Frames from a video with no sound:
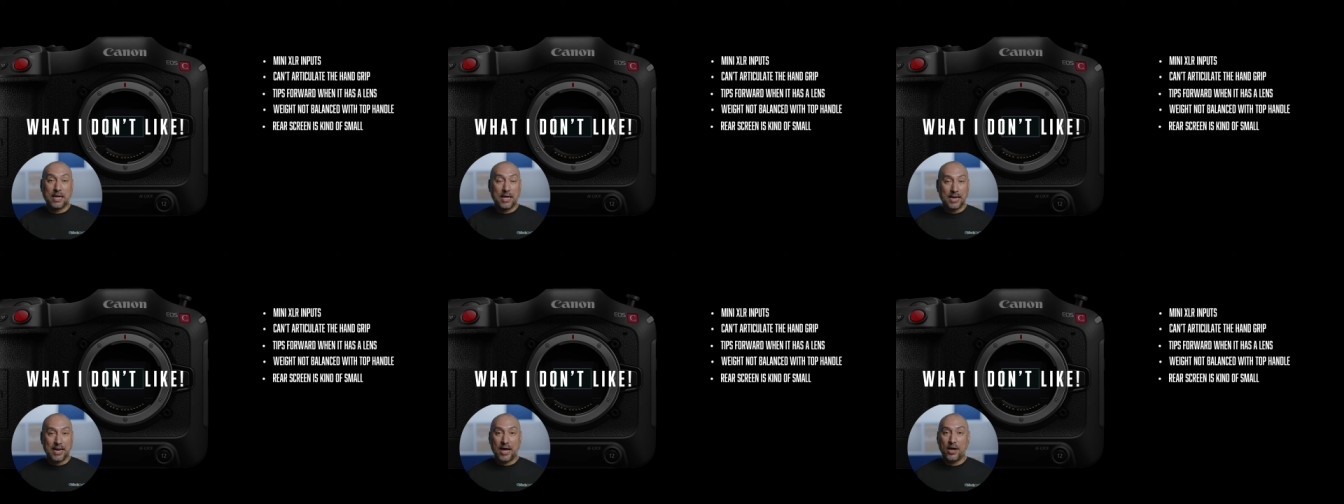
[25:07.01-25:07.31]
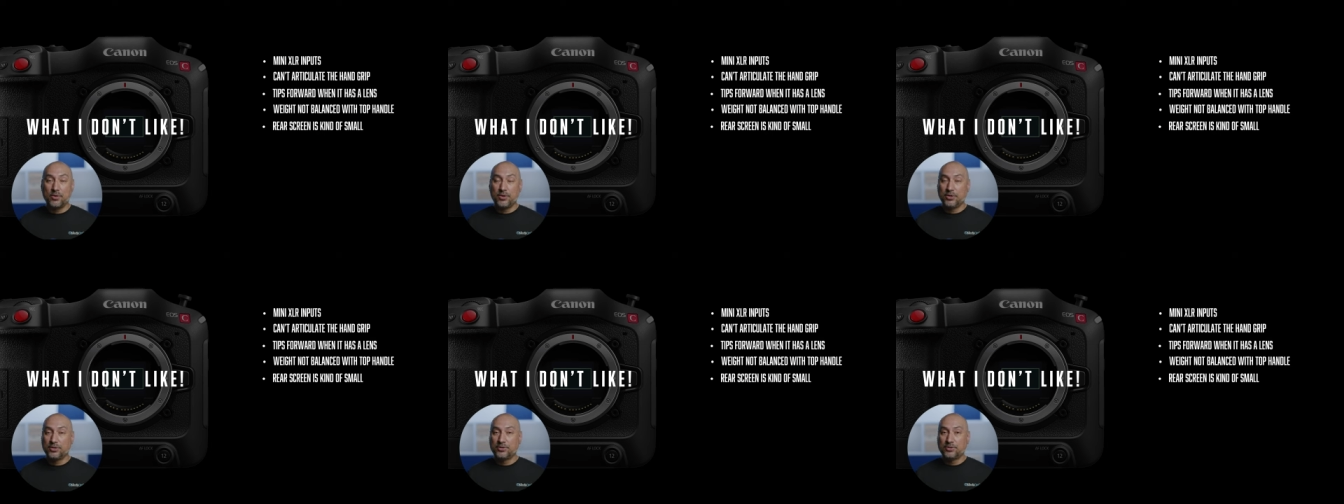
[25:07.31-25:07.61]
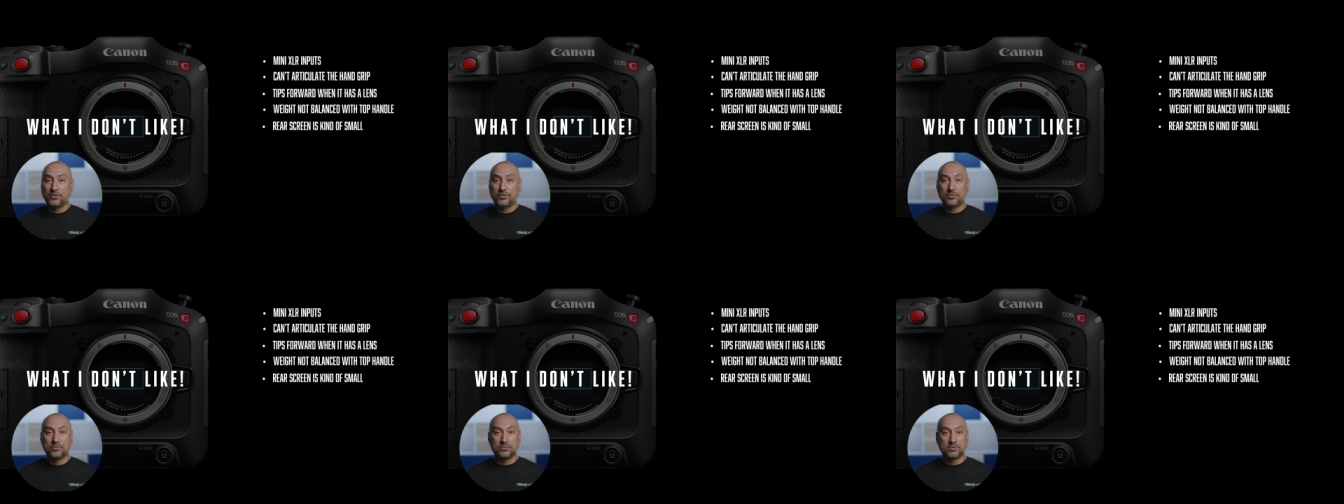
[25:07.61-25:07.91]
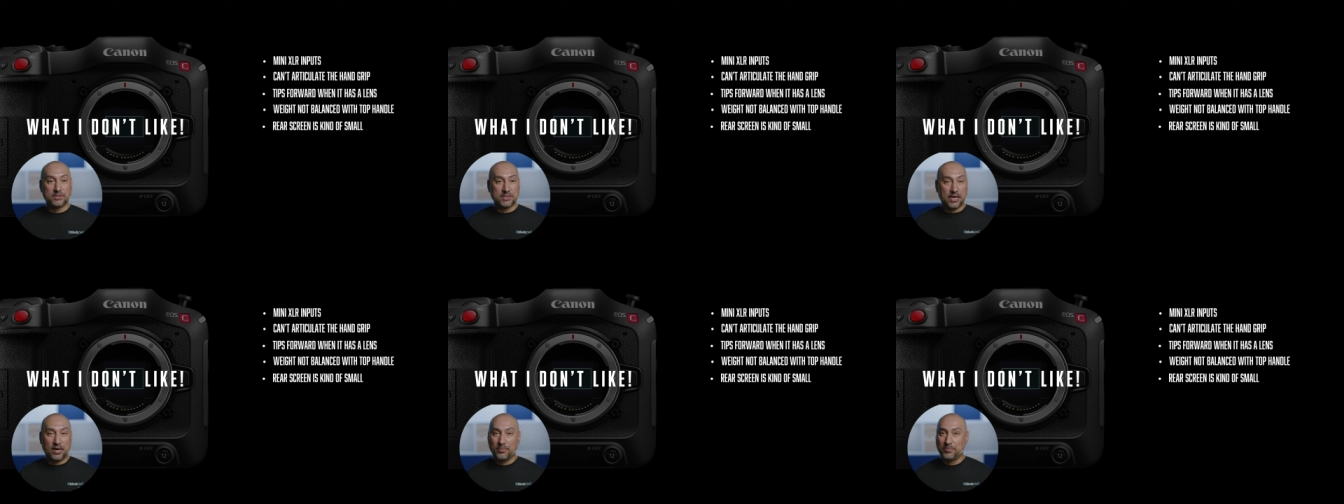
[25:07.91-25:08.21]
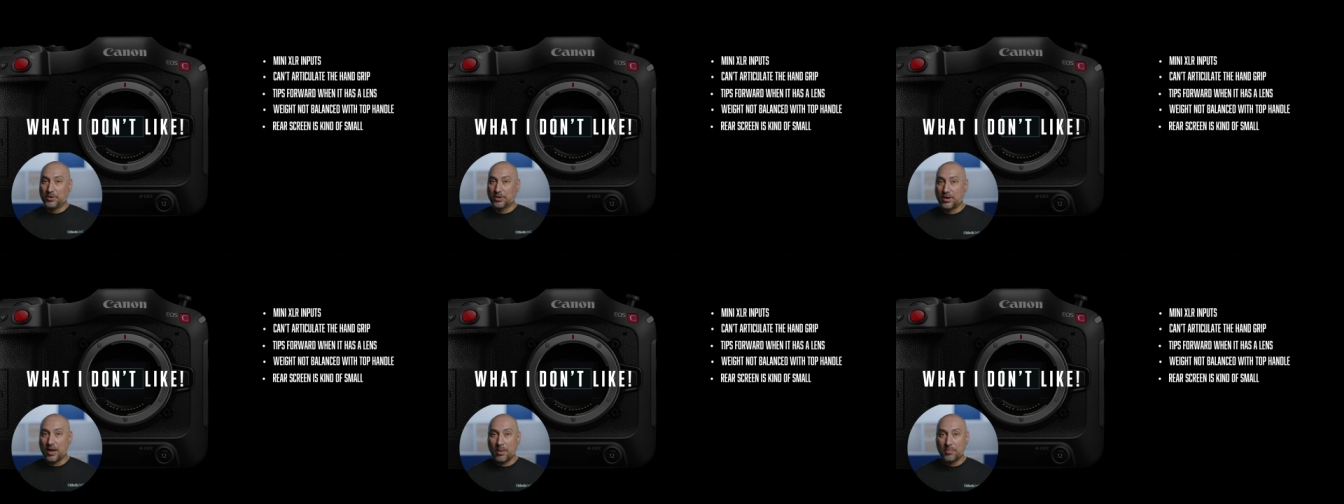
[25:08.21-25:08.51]
allow you to set up
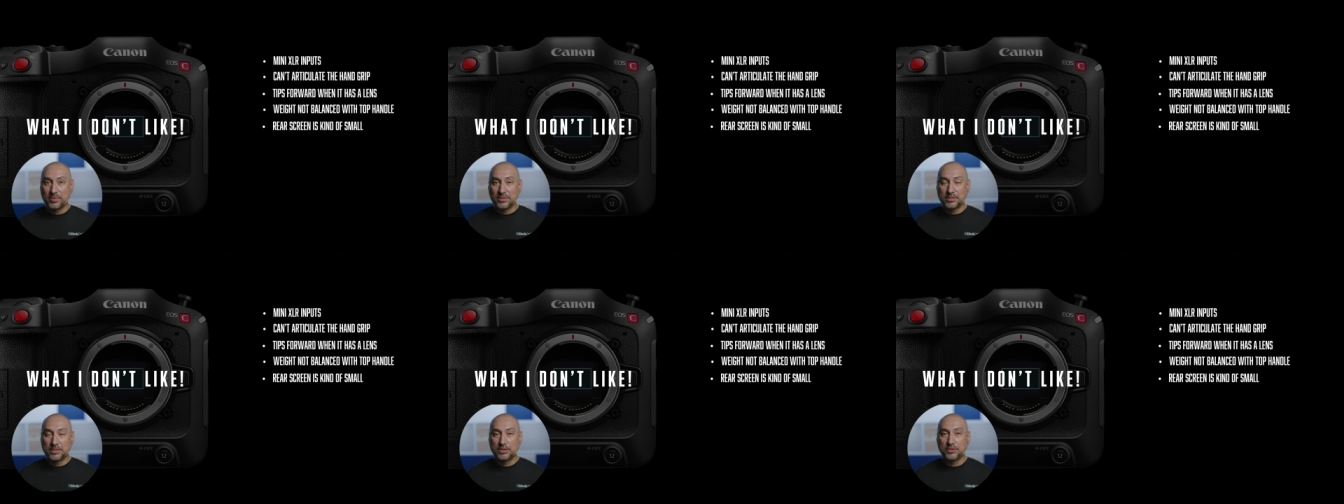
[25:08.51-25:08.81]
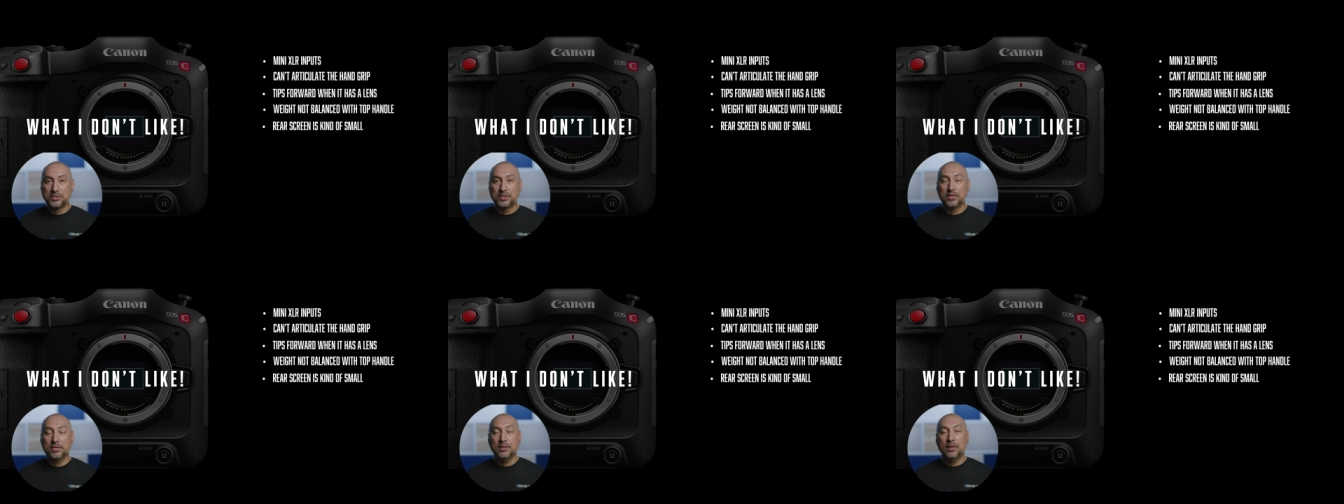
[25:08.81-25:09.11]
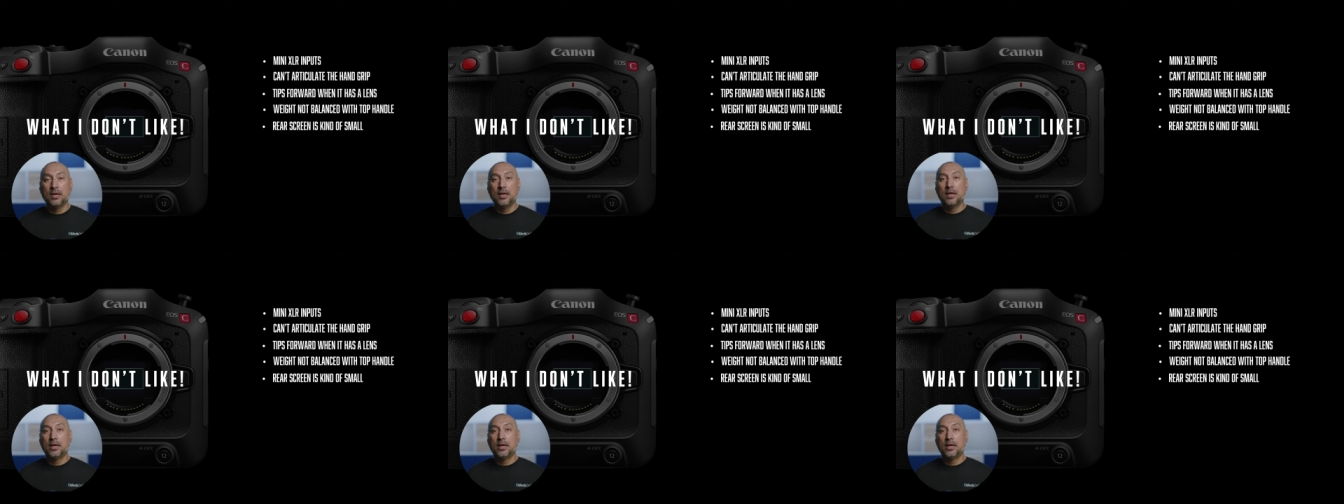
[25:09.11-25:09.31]
your composition.